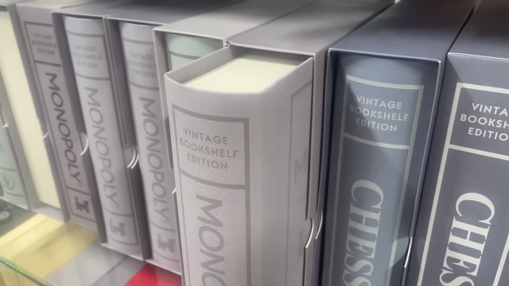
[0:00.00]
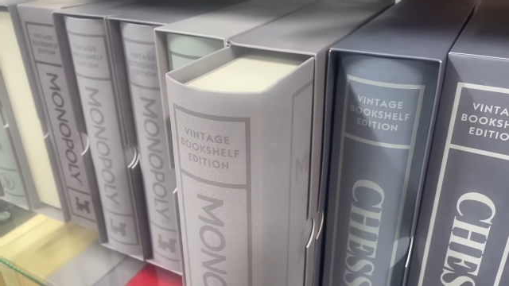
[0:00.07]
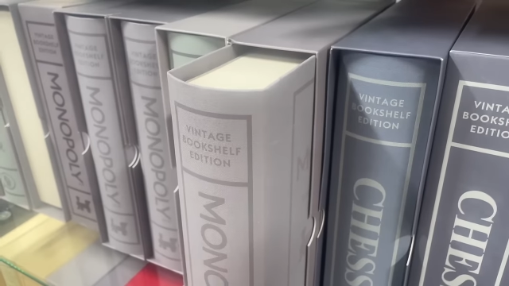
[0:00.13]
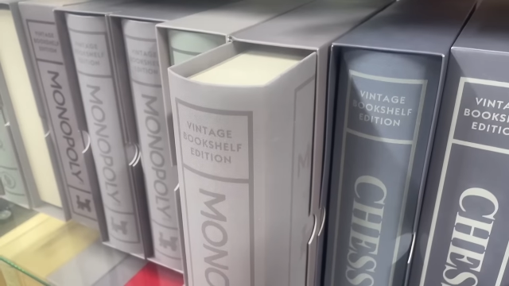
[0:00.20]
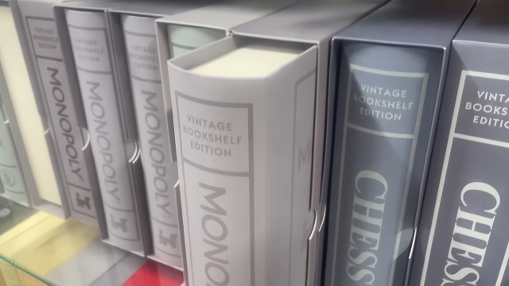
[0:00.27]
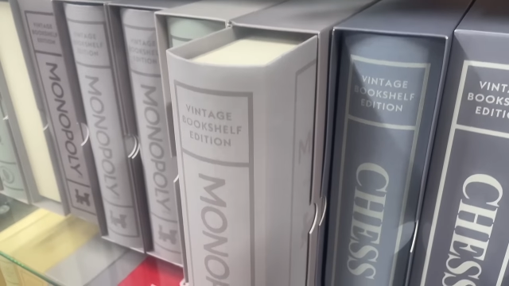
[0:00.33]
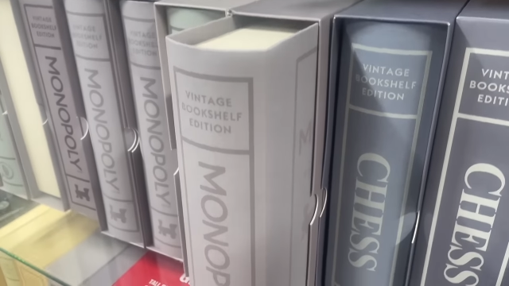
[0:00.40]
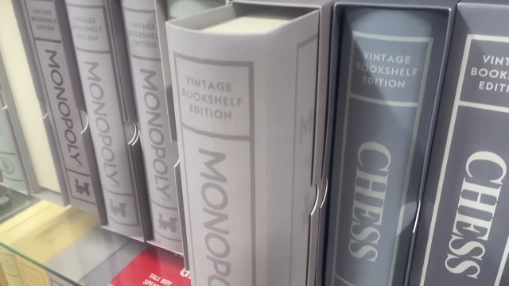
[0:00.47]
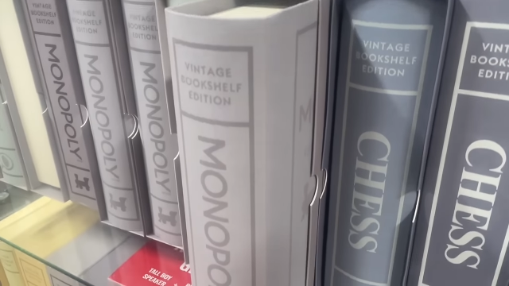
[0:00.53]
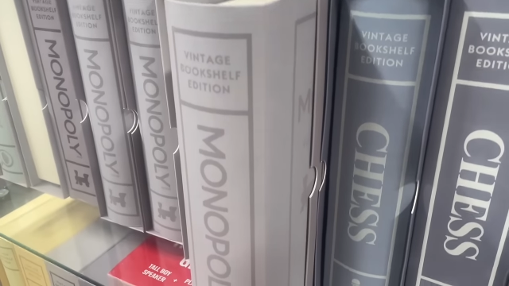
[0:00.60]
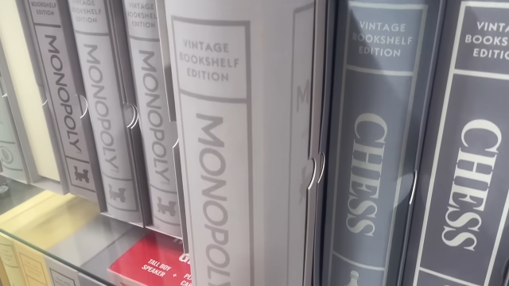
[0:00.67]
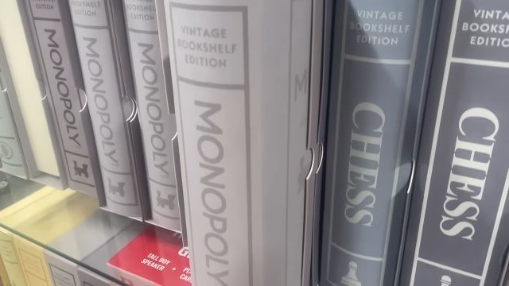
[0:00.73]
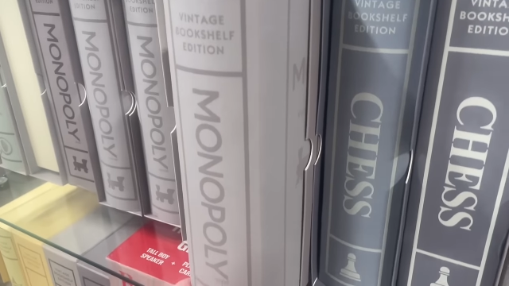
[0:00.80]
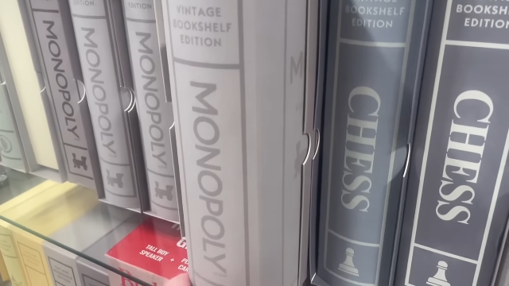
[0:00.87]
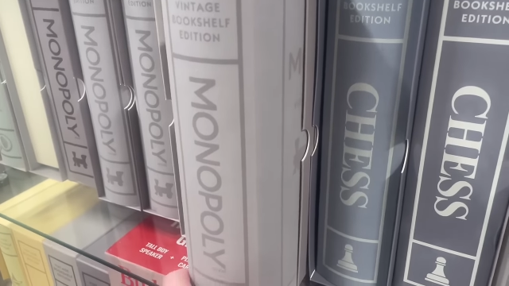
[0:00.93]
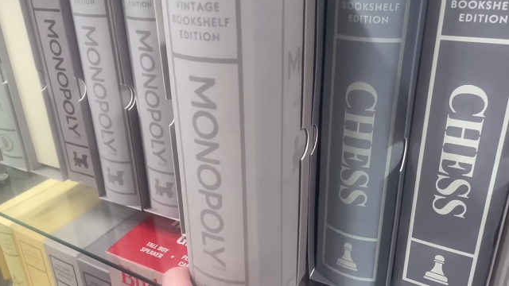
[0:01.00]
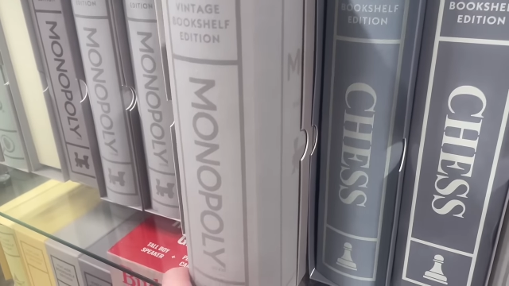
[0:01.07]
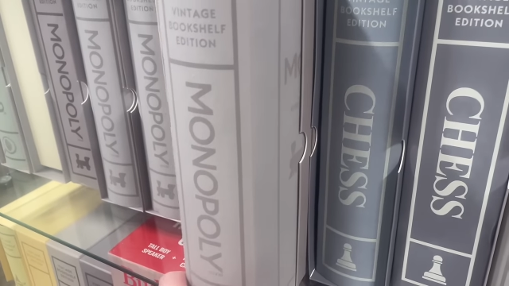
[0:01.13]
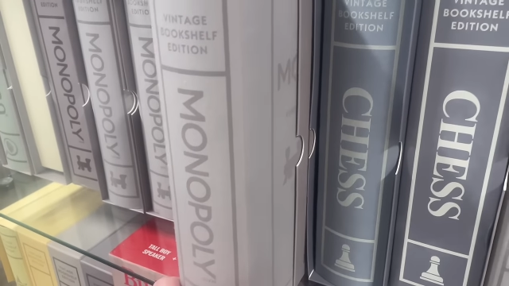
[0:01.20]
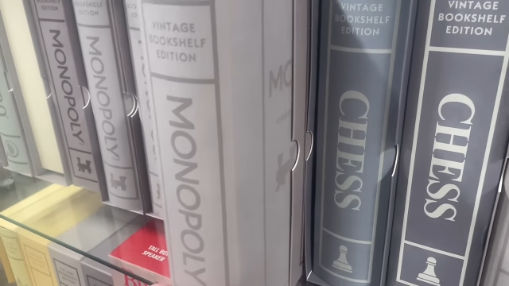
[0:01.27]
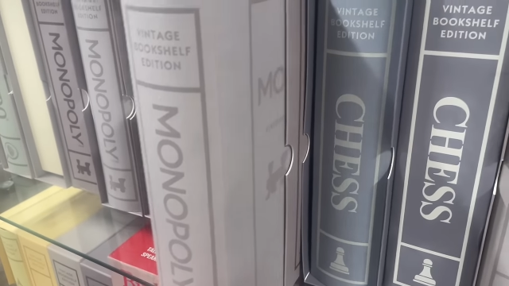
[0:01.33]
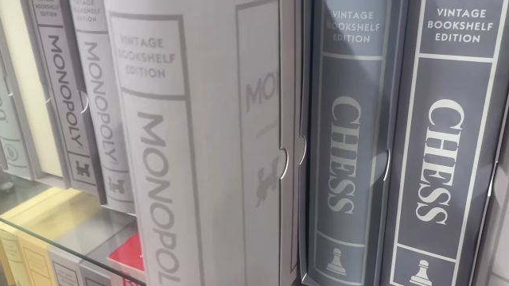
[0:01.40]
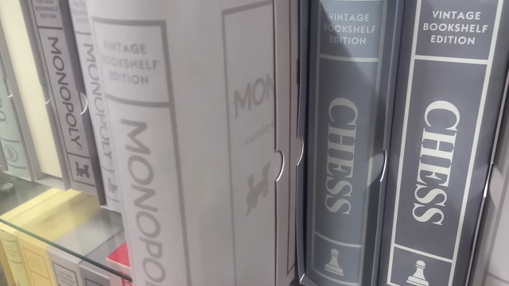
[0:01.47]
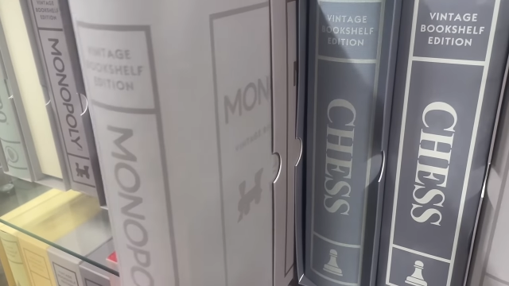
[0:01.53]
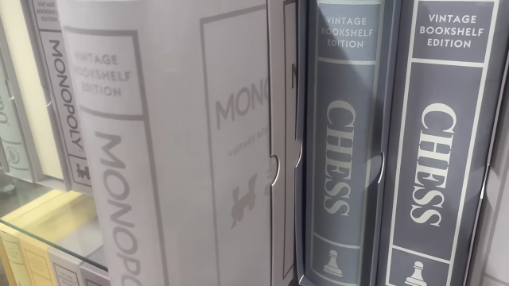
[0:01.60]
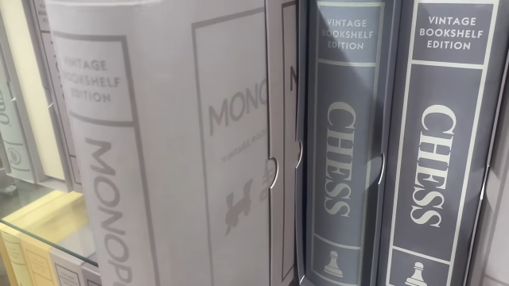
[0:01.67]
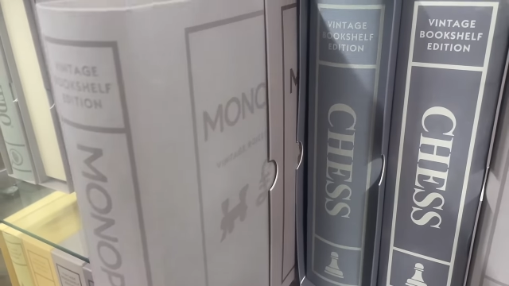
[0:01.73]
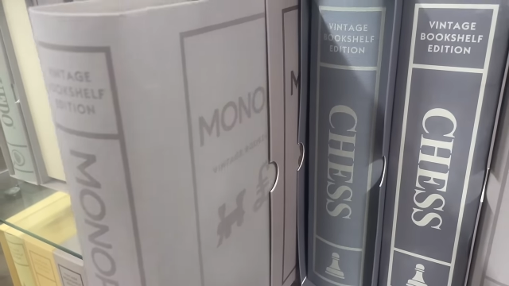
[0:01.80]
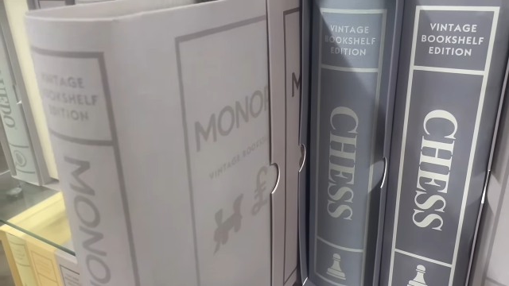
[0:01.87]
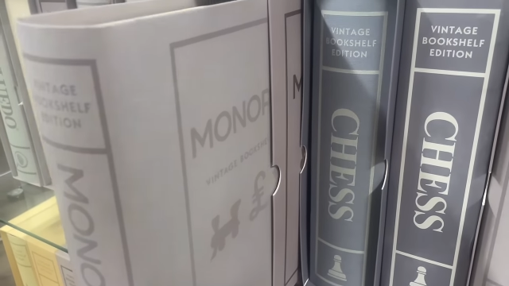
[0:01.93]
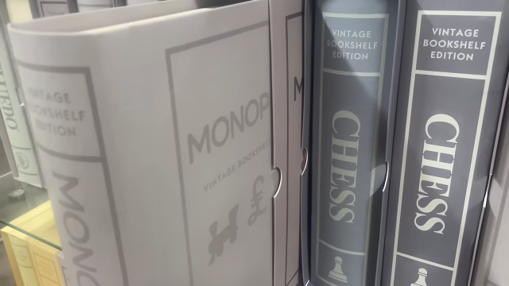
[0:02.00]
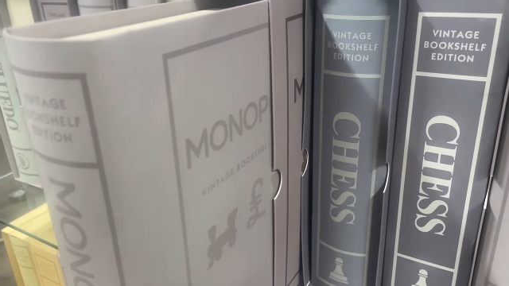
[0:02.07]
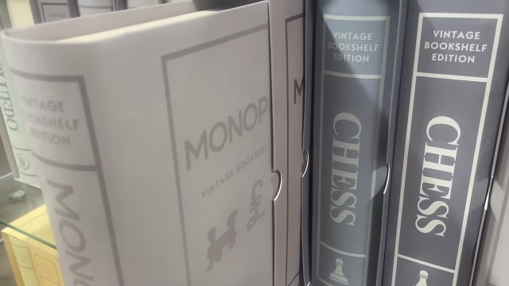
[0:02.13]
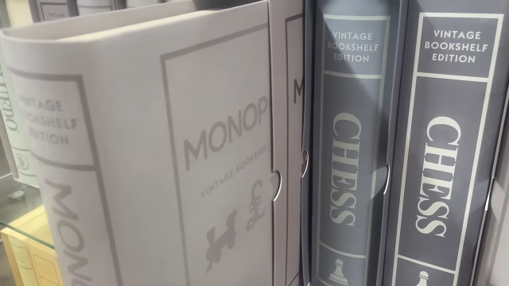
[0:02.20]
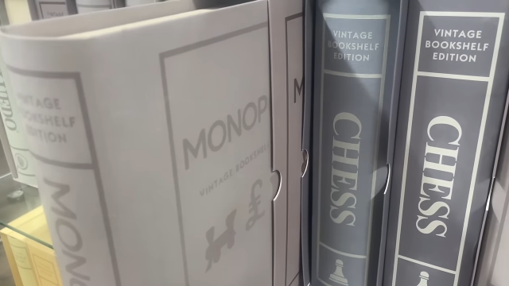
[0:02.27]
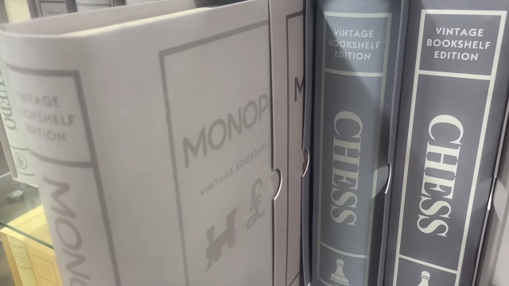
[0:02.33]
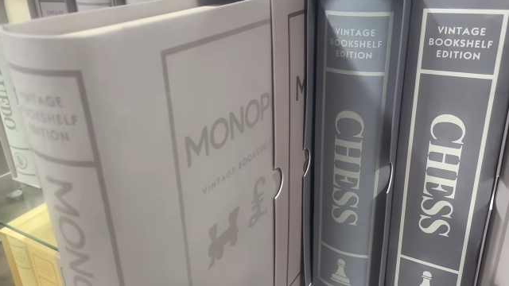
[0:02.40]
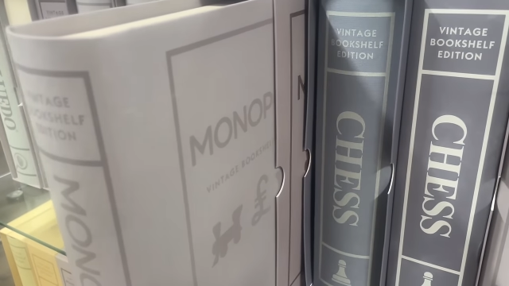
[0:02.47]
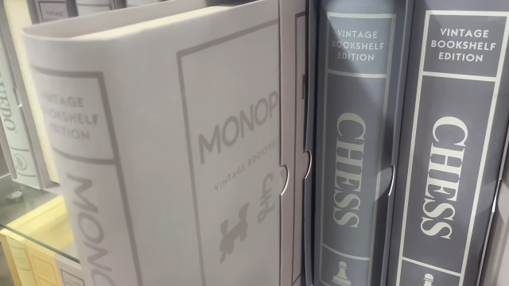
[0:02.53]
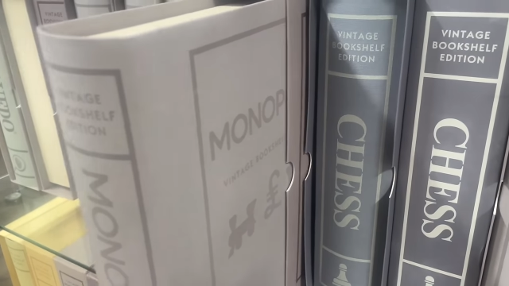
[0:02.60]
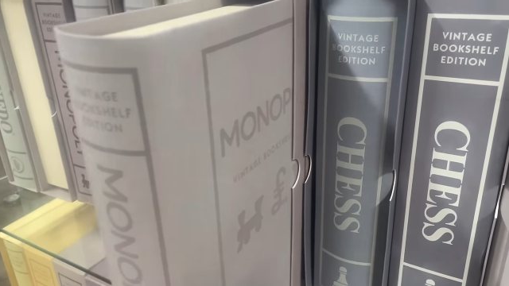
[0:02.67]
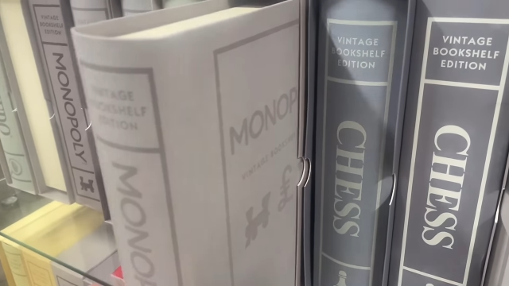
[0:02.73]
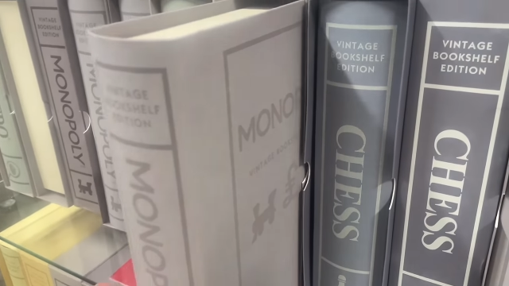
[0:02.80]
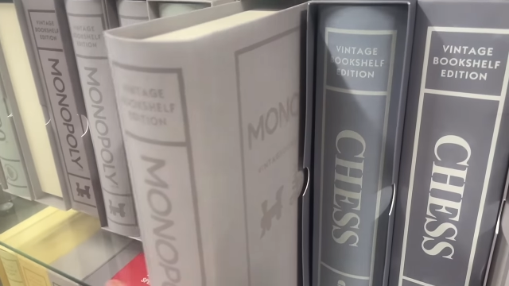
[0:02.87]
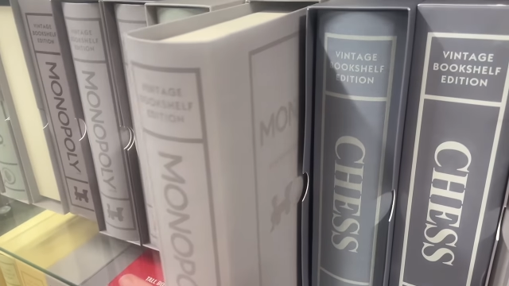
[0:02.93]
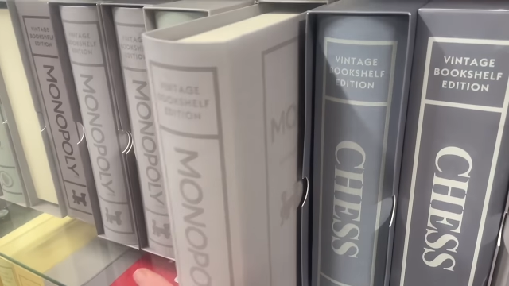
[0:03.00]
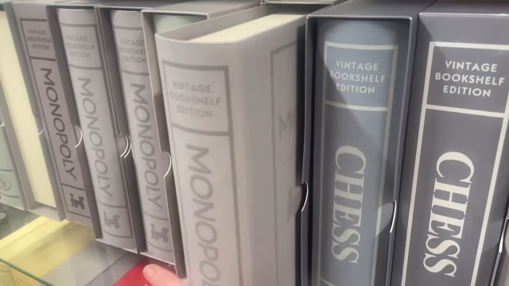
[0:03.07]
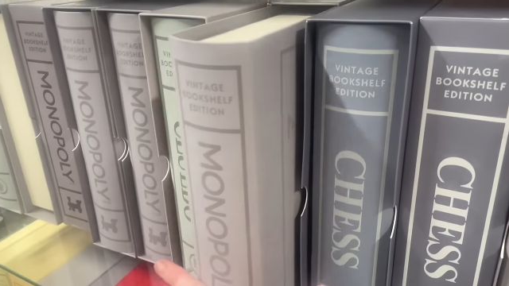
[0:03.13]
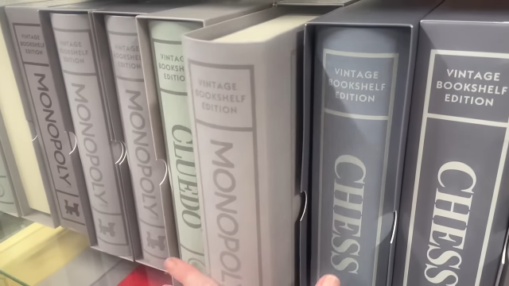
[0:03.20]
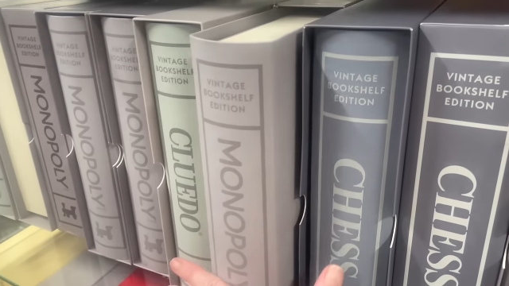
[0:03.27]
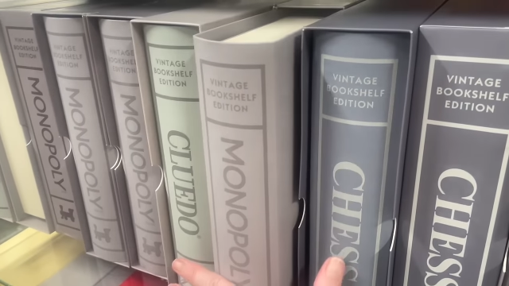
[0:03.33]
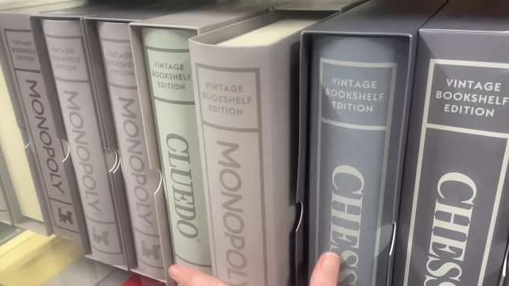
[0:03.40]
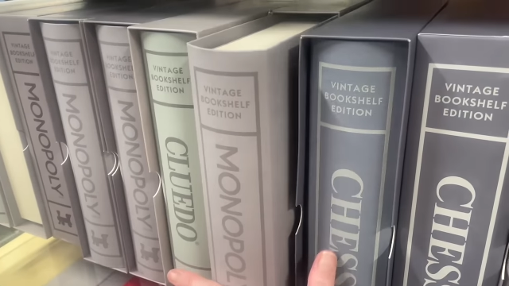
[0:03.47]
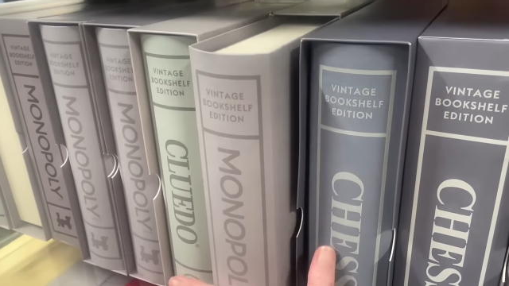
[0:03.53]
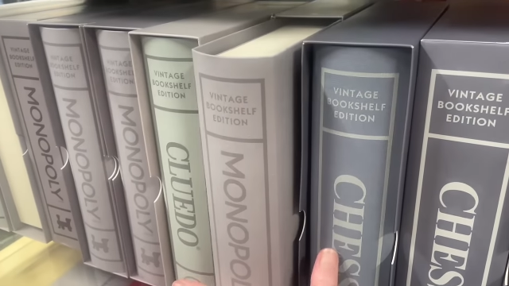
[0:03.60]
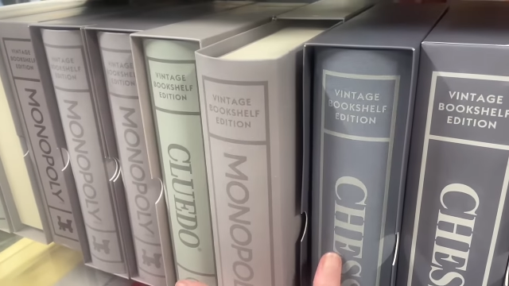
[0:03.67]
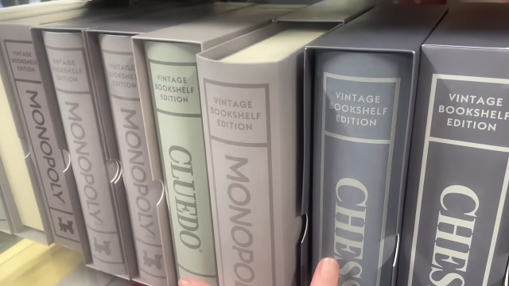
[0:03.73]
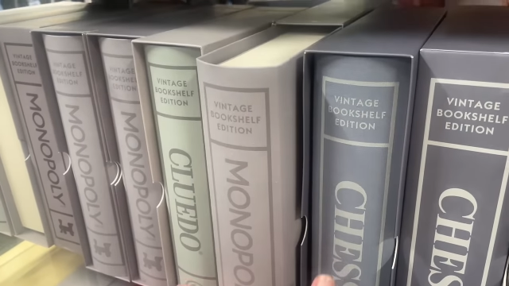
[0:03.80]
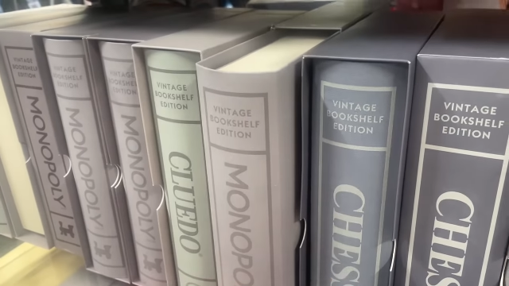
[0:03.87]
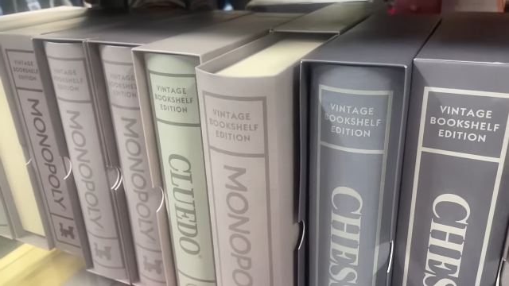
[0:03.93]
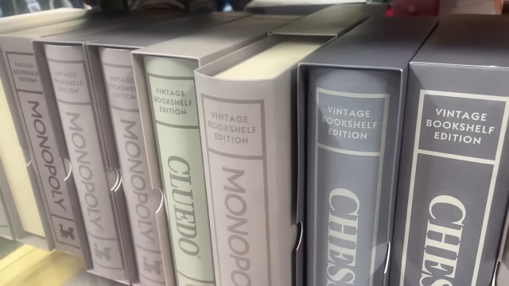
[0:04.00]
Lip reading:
(no speaker visible)